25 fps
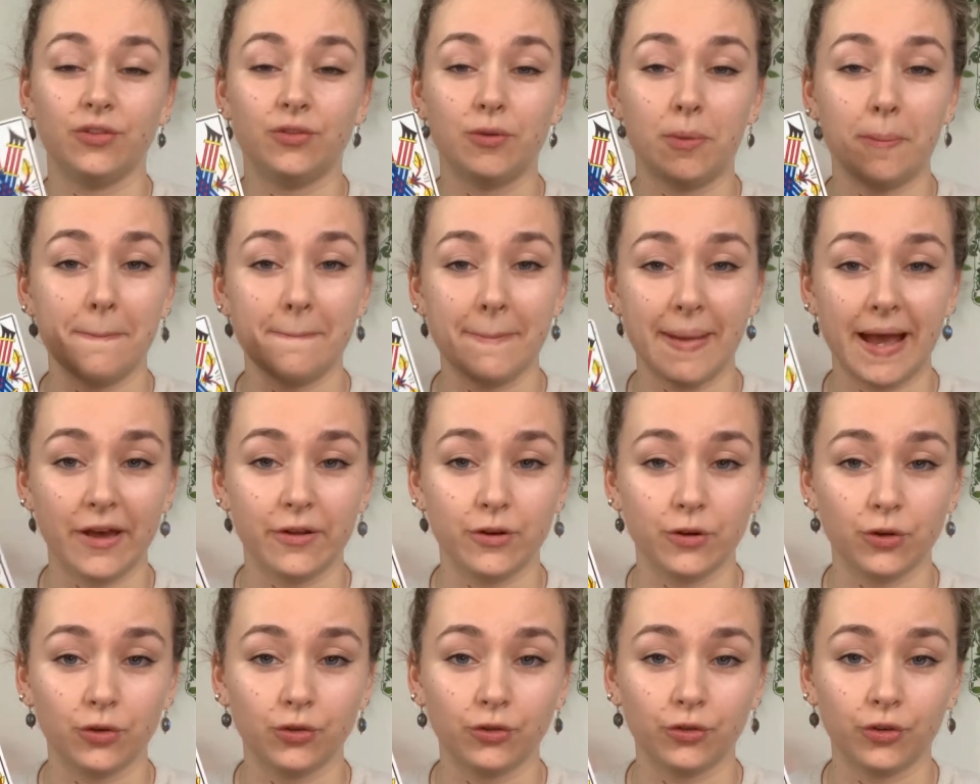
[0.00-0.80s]

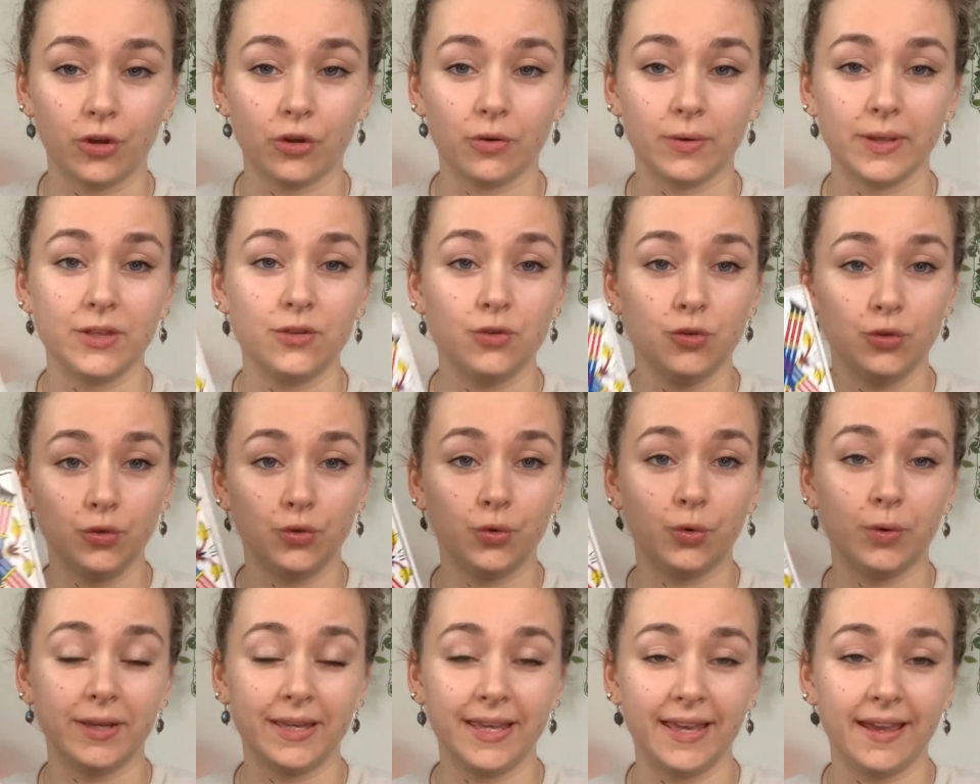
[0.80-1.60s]
matter, you
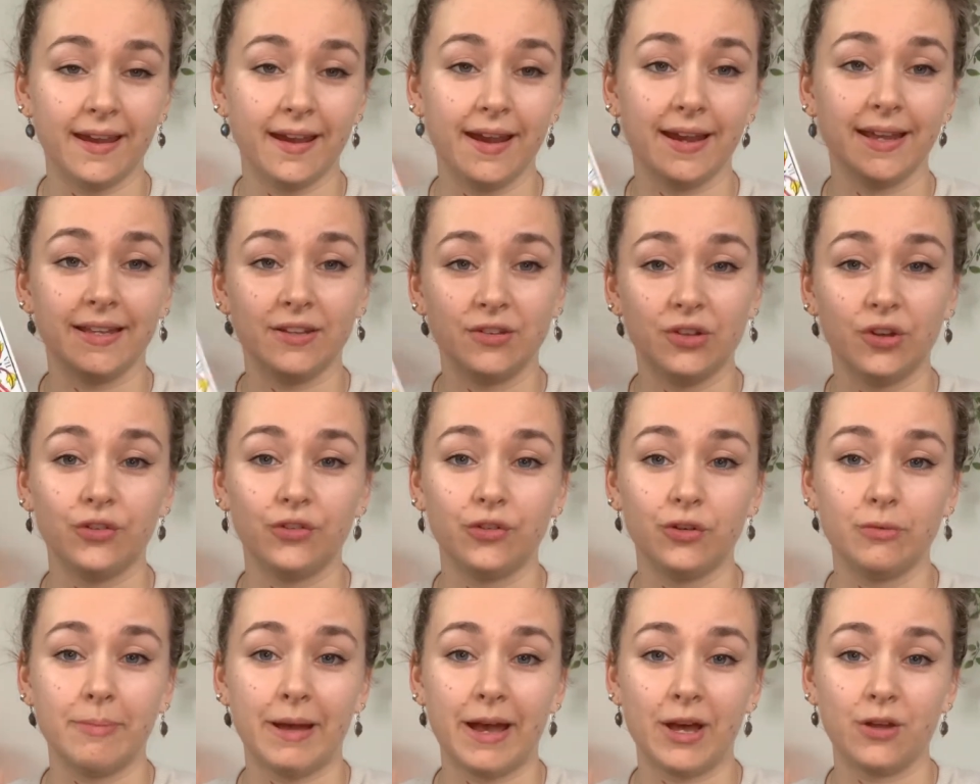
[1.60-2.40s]
don't care. It
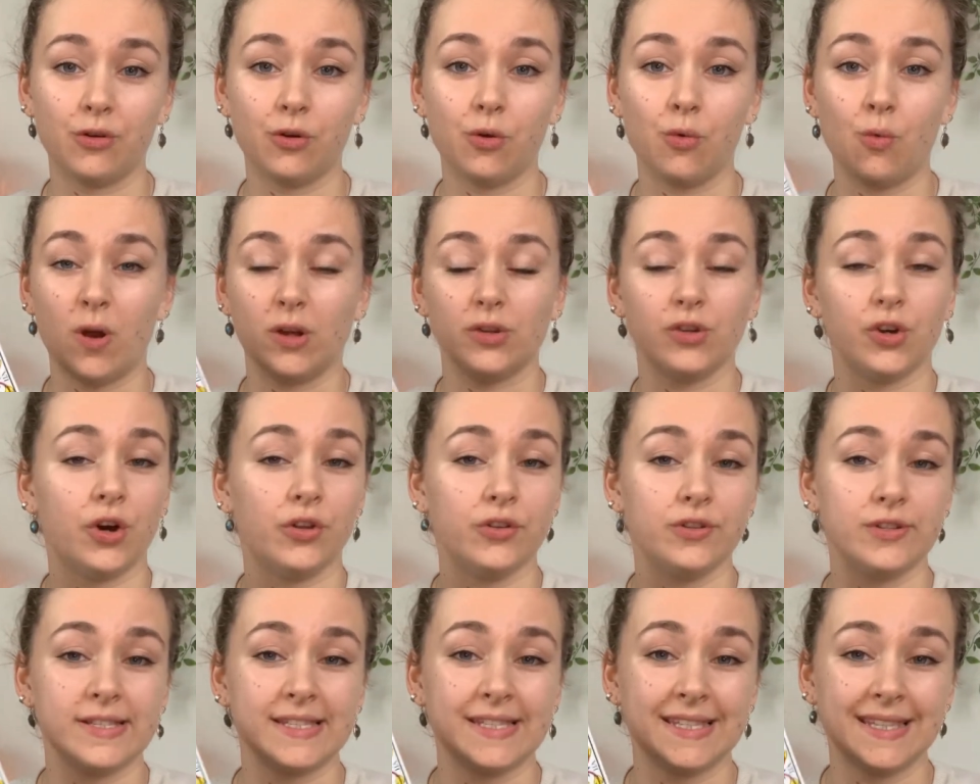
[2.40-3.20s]
doesn't matter what
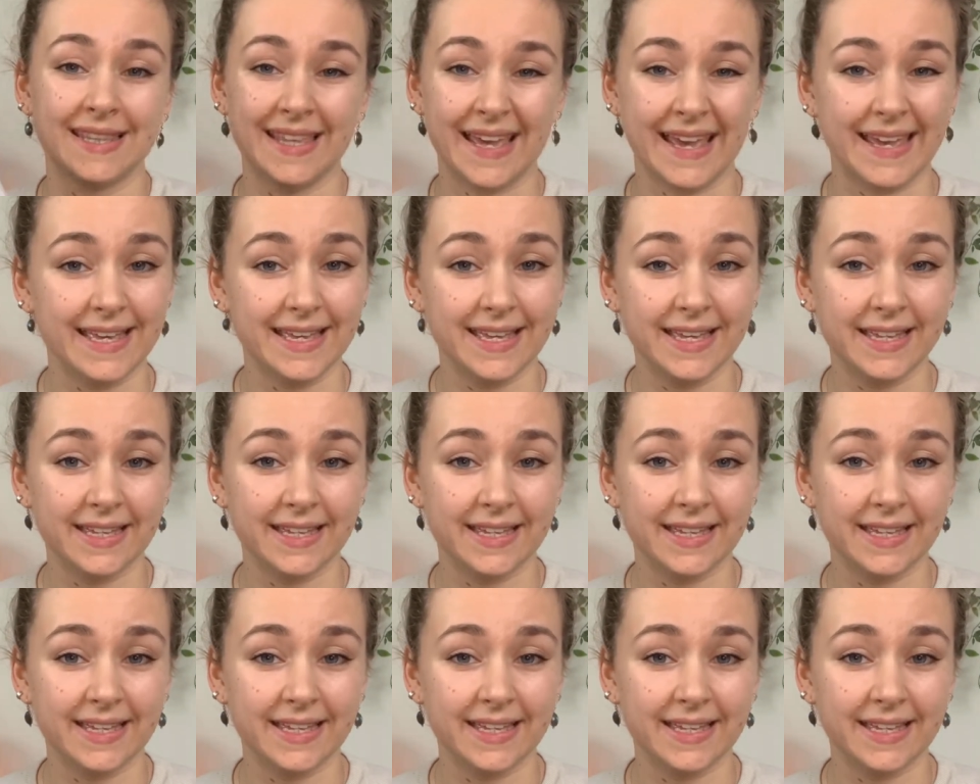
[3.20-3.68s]
others think